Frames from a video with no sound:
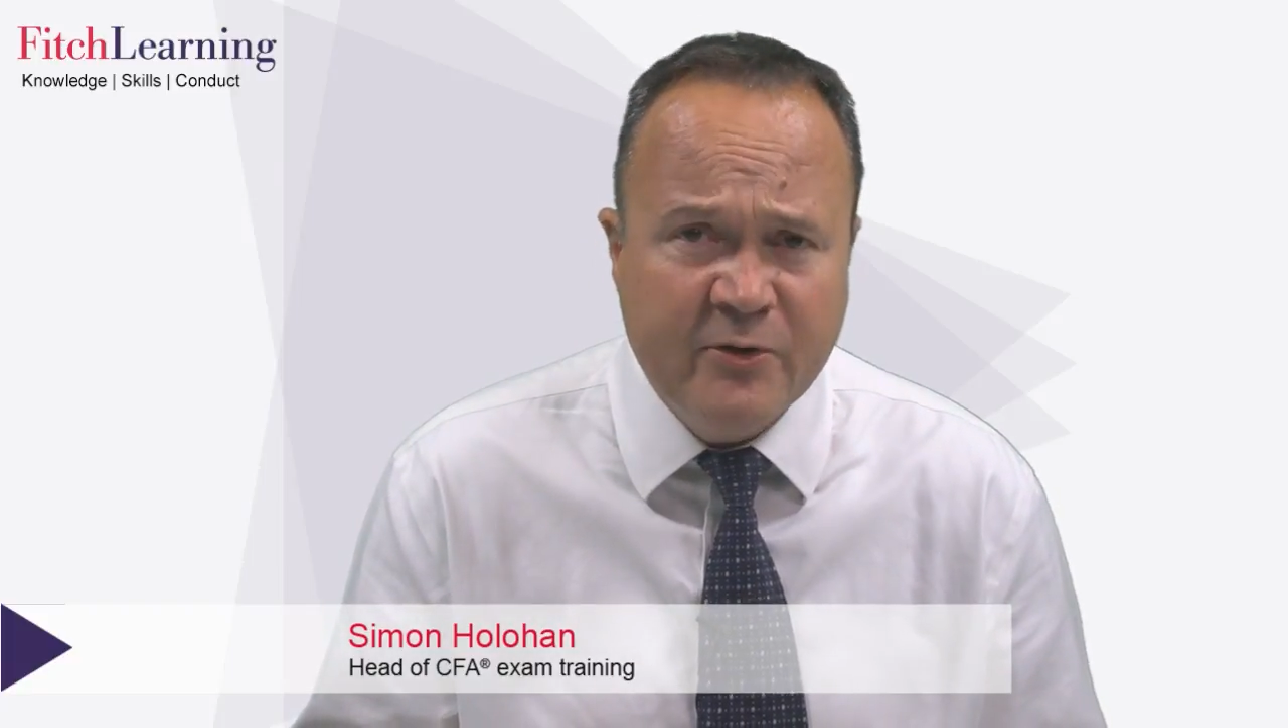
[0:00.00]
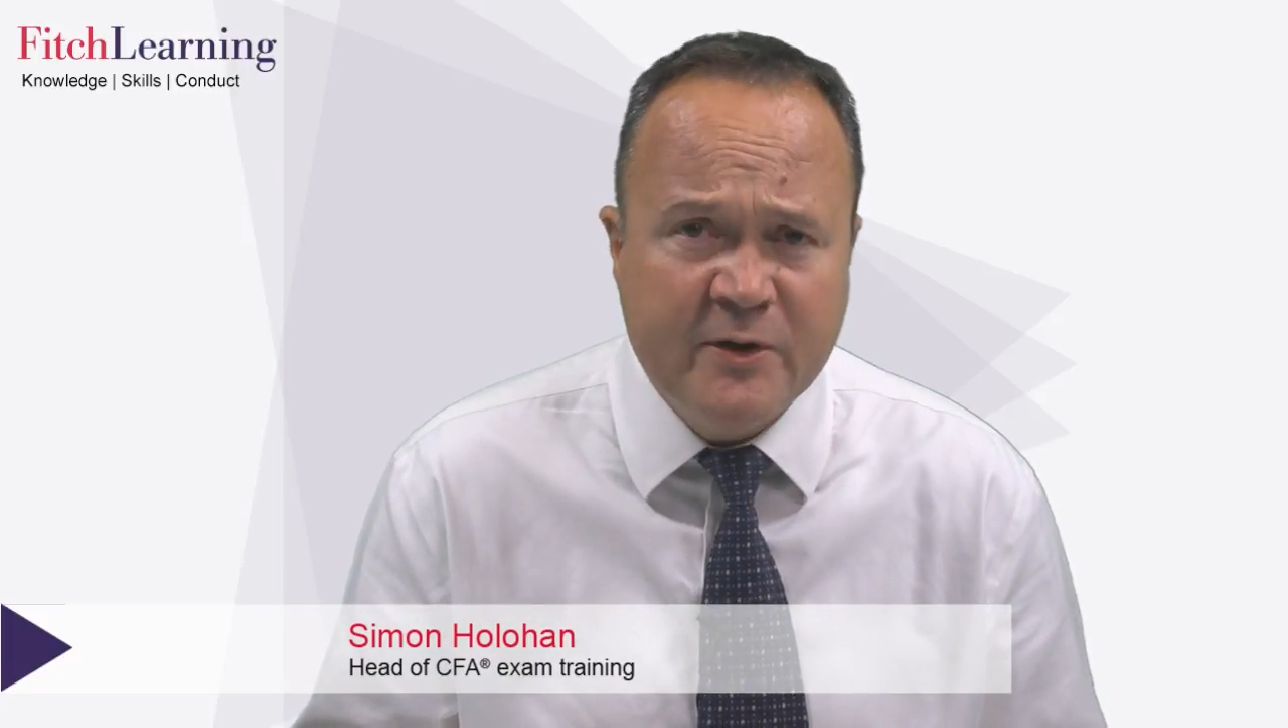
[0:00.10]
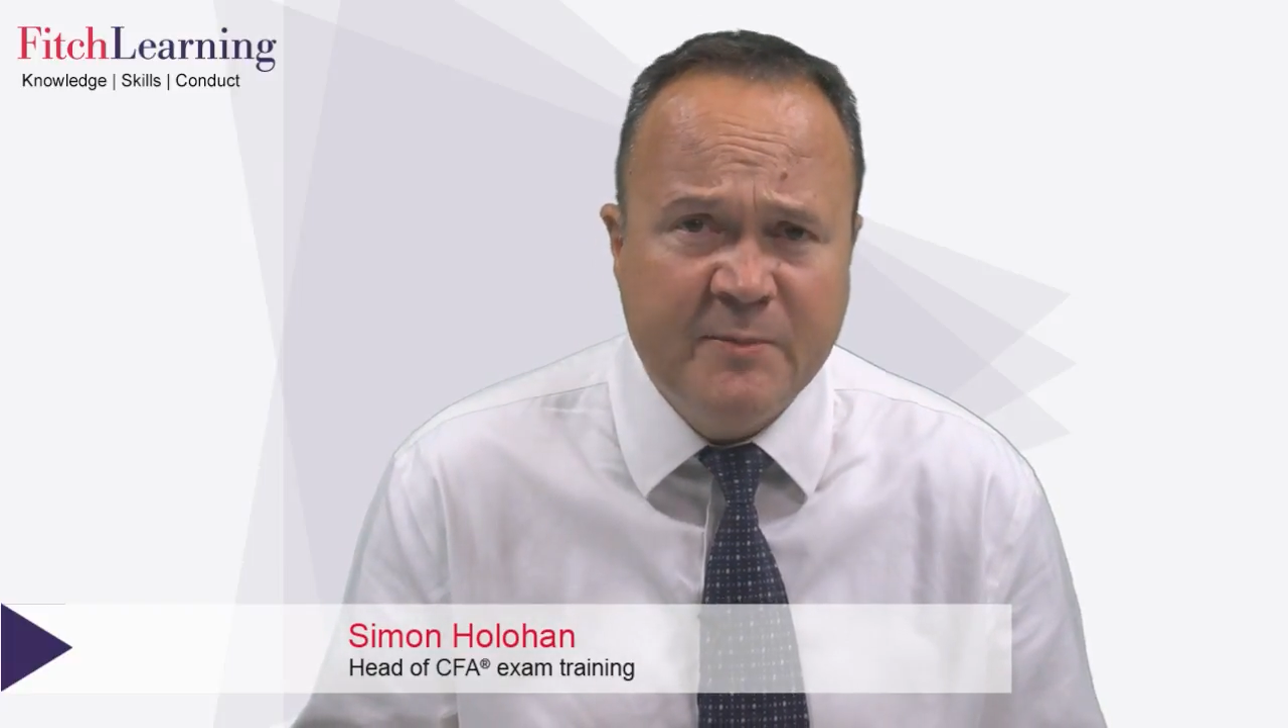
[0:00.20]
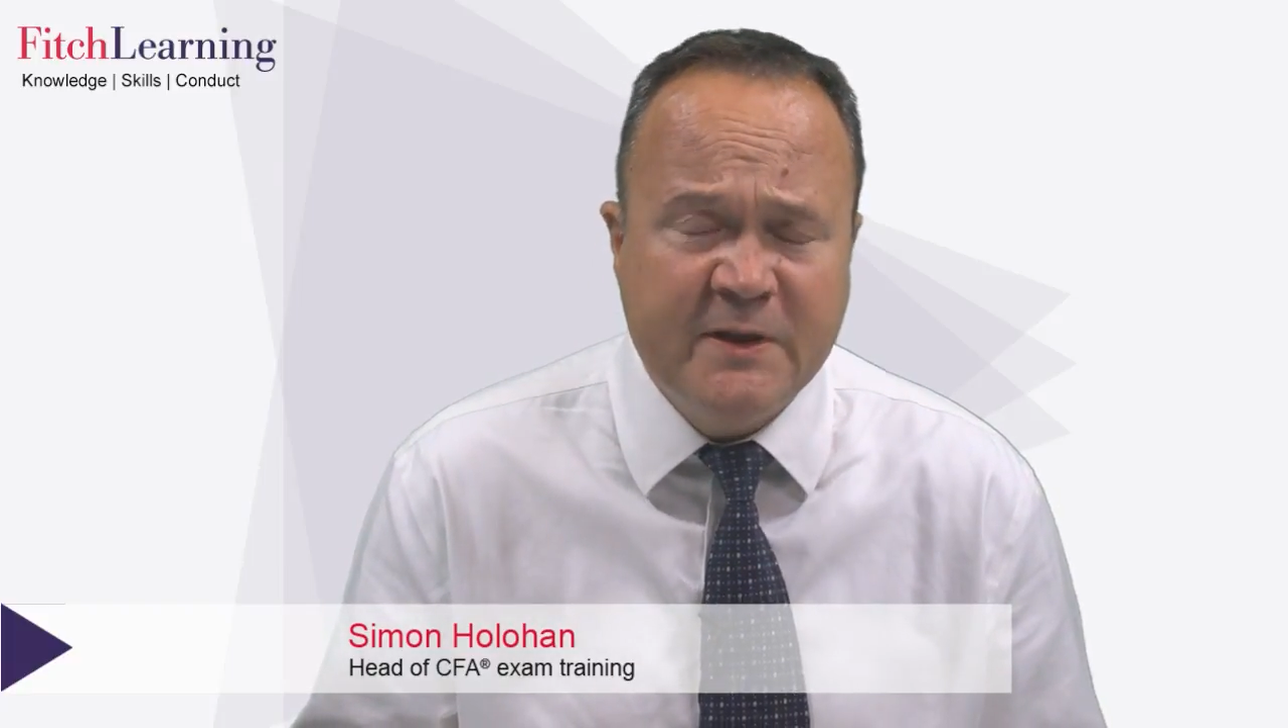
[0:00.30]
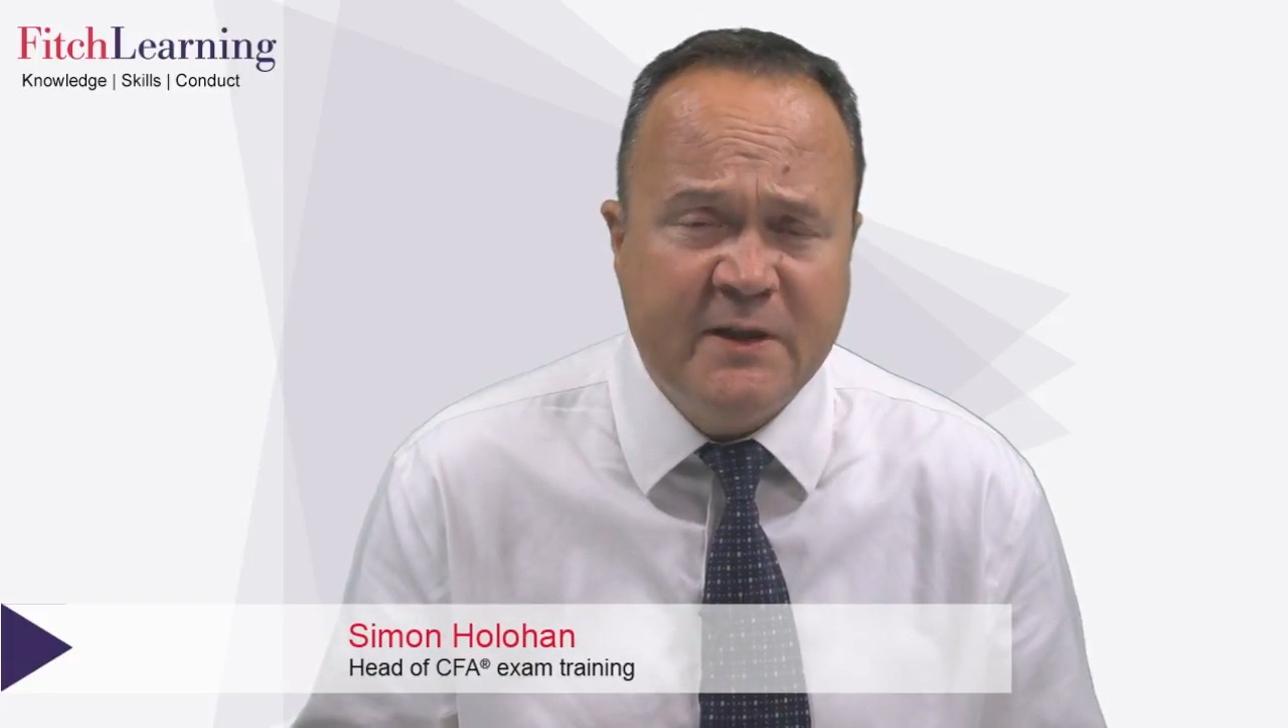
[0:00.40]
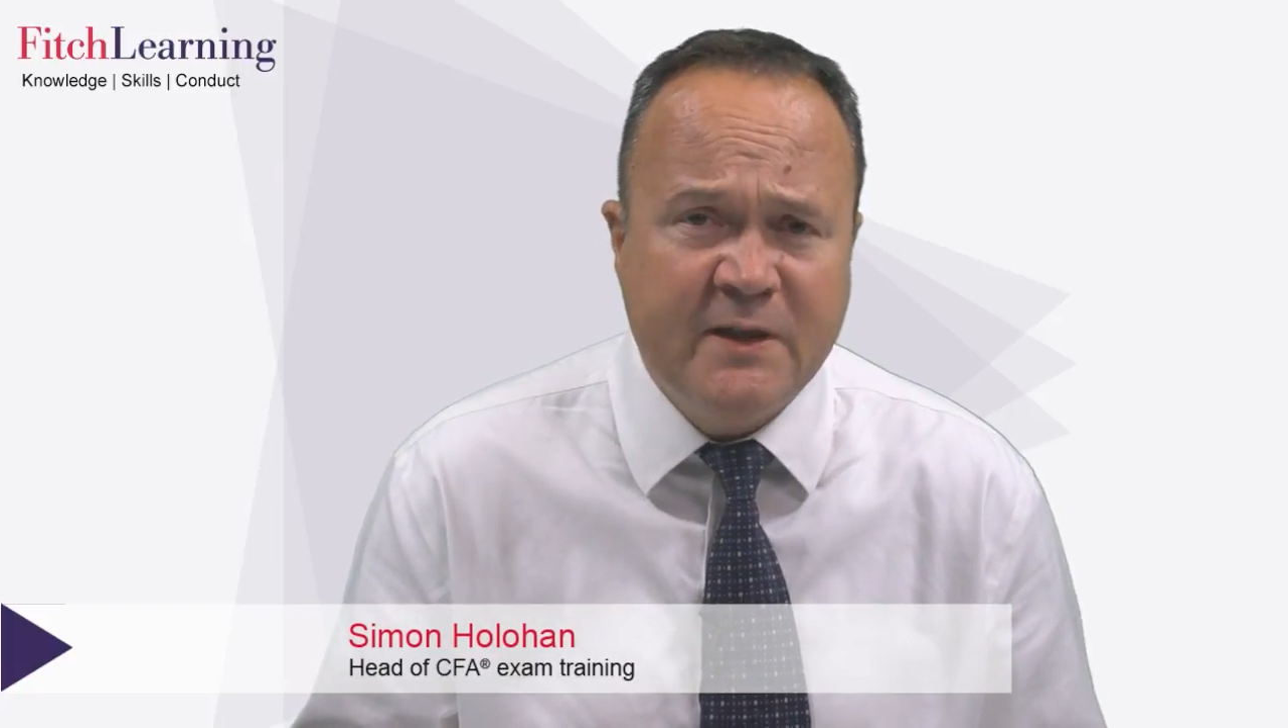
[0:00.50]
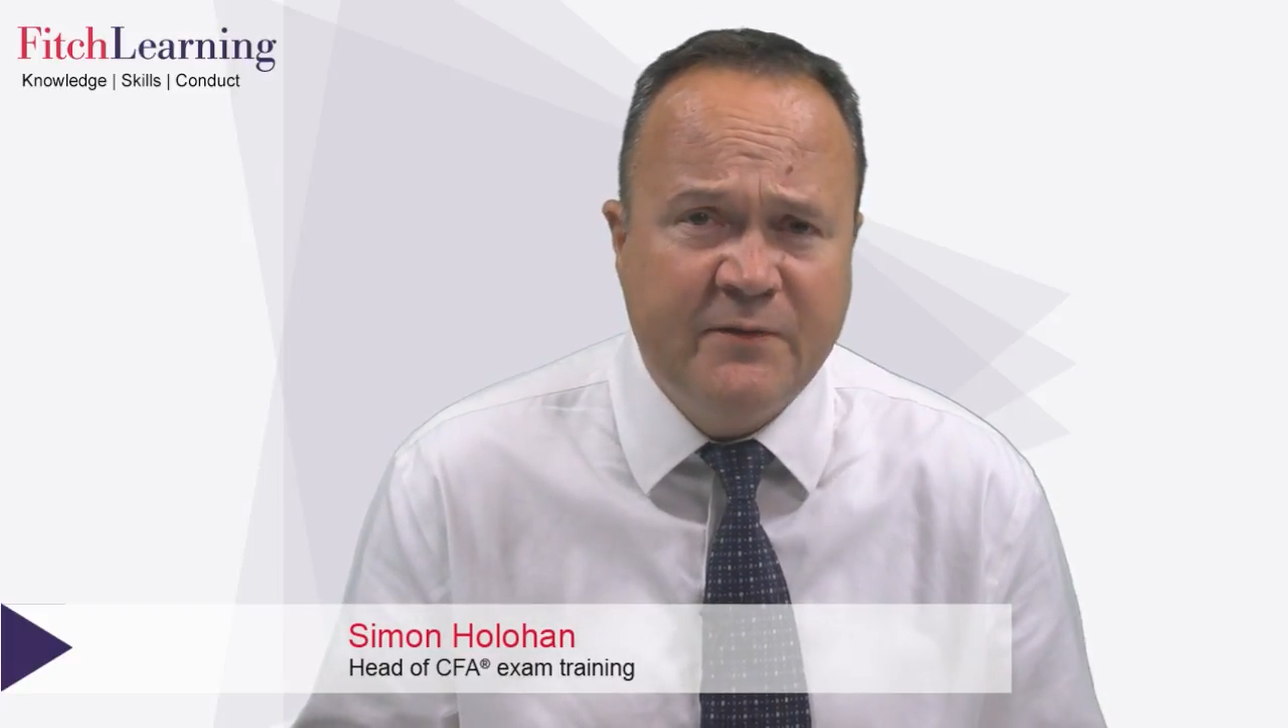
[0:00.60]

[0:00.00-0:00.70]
admittedly